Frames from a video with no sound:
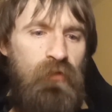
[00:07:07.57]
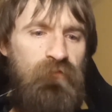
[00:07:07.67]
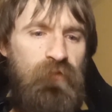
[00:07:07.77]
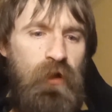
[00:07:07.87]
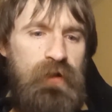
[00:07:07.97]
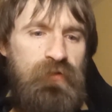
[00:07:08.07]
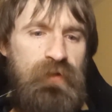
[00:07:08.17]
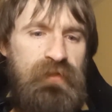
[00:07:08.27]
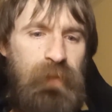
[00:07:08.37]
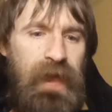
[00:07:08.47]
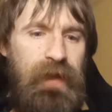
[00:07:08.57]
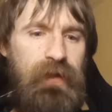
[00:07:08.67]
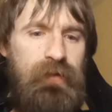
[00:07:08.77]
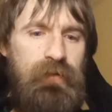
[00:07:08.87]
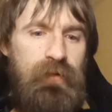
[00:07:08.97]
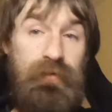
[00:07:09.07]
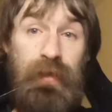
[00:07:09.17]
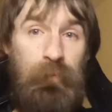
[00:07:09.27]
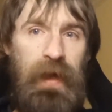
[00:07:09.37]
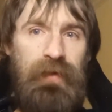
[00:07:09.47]
over onto its back.
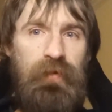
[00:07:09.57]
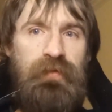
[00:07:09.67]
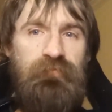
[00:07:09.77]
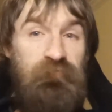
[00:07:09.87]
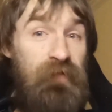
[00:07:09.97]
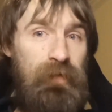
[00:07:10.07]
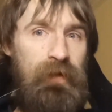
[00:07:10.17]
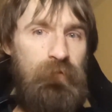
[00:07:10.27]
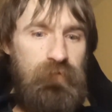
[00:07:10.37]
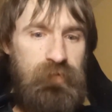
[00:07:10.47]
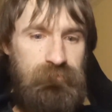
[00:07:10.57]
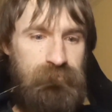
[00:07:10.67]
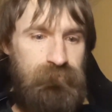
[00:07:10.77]
The pilot fell out.